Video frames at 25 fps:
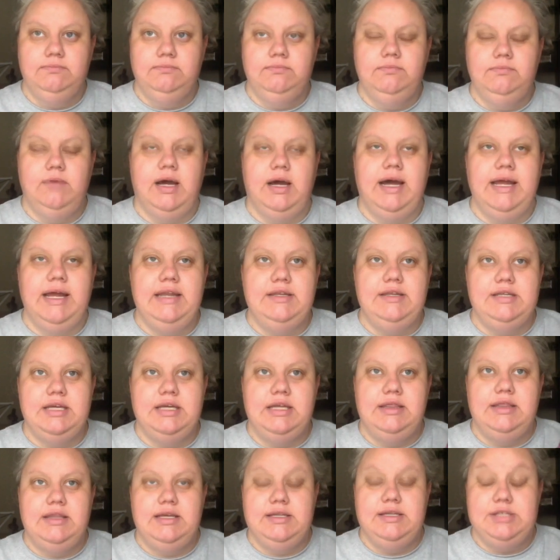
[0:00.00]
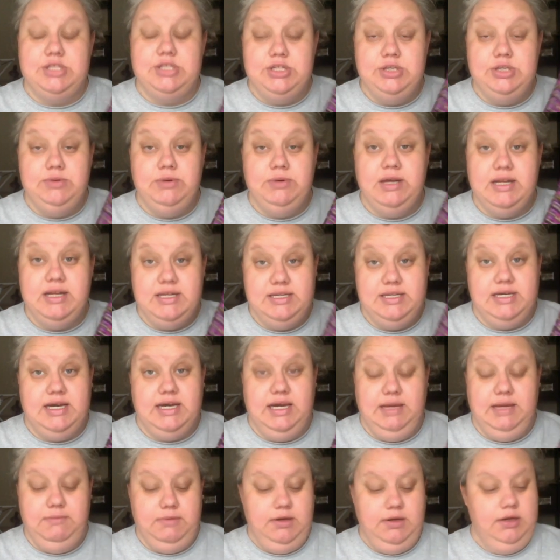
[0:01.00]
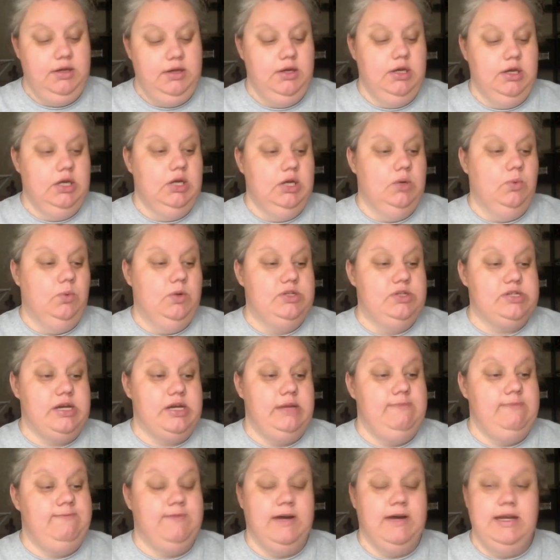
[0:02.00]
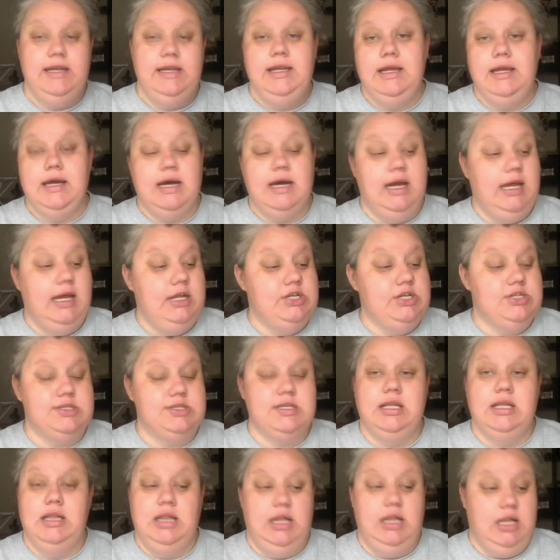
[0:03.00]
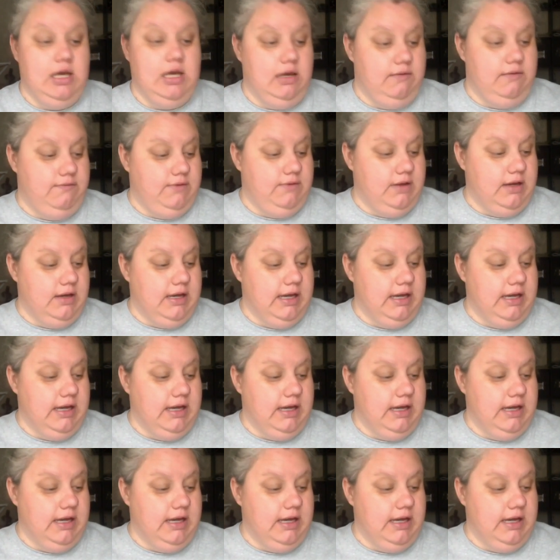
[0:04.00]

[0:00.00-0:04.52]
I did these 2 at a time, which I'm finding I just love.